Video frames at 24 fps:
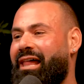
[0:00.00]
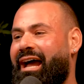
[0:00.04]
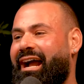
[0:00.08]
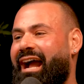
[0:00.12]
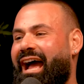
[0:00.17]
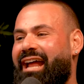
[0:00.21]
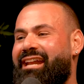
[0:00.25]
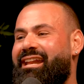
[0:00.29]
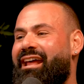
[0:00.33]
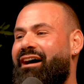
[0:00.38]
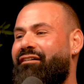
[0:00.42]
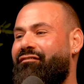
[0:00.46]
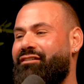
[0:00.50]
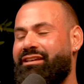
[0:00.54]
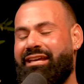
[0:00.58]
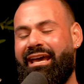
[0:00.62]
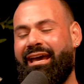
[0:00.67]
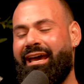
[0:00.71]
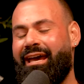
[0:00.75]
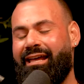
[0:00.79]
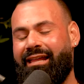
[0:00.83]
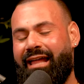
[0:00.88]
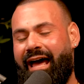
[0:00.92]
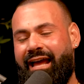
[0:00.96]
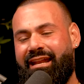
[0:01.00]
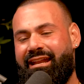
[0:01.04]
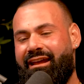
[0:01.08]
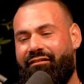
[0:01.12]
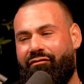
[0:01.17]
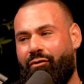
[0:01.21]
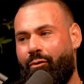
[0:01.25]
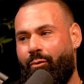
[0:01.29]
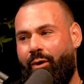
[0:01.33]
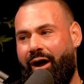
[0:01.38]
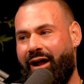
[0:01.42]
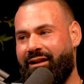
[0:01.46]
like I
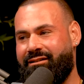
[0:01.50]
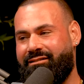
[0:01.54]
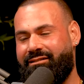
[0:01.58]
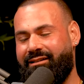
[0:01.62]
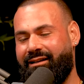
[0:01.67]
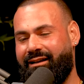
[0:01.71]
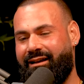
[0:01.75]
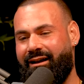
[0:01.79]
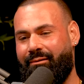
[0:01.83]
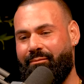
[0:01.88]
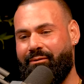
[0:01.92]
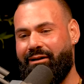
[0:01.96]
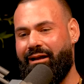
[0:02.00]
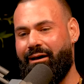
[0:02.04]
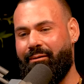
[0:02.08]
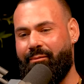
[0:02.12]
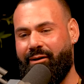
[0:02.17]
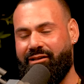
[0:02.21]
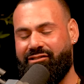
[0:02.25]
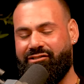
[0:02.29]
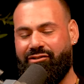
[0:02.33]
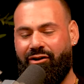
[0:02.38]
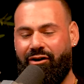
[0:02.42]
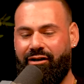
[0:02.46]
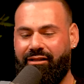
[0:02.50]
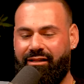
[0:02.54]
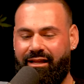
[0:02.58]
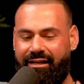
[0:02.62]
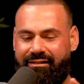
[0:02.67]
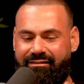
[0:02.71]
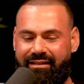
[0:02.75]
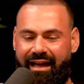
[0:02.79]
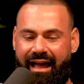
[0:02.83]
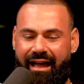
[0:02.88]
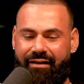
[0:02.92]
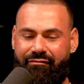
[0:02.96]
never watched it coming up. I started
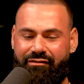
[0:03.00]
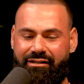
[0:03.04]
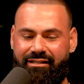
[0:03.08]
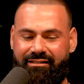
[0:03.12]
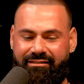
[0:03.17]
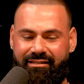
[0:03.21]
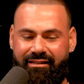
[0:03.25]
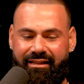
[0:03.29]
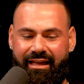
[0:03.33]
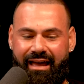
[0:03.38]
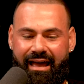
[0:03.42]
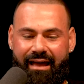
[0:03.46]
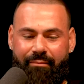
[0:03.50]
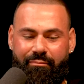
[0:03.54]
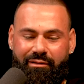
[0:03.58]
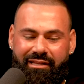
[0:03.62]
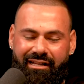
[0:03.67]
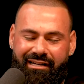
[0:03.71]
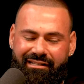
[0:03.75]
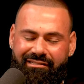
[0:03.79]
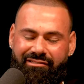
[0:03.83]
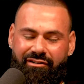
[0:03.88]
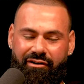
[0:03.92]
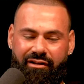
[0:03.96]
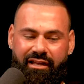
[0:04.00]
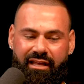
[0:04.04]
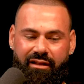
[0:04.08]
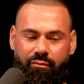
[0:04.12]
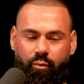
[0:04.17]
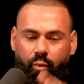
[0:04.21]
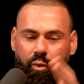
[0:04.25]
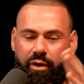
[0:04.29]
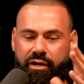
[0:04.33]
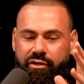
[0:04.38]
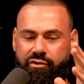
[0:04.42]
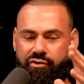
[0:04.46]
like diving into that, but then I started
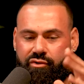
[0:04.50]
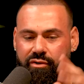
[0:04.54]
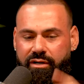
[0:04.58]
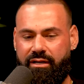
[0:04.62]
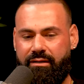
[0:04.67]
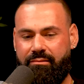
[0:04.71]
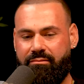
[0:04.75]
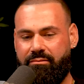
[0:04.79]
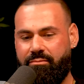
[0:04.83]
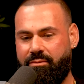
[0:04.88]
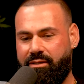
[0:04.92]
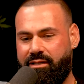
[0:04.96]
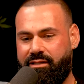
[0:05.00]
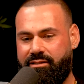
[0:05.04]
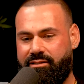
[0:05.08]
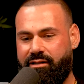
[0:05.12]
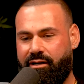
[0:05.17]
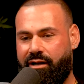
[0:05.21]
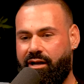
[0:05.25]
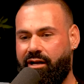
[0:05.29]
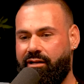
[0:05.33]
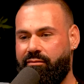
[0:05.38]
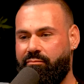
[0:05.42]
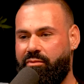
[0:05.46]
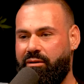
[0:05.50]
getting weird dreams because they're cutting